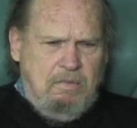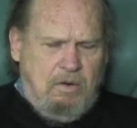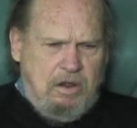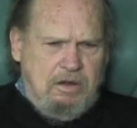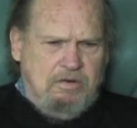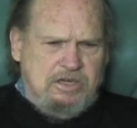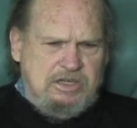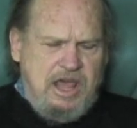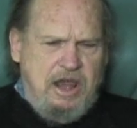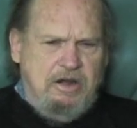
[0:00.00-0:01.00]
working on a
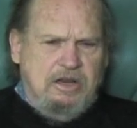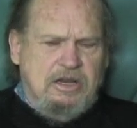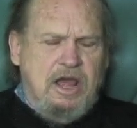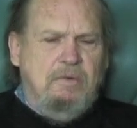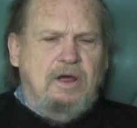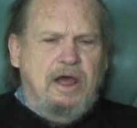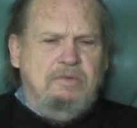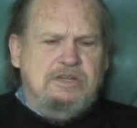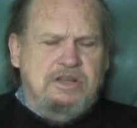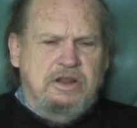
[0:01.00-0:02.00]
Saturday, and I
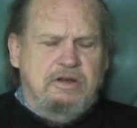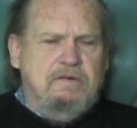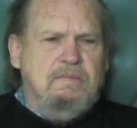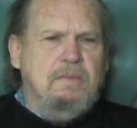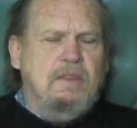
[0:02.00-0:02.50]
was there.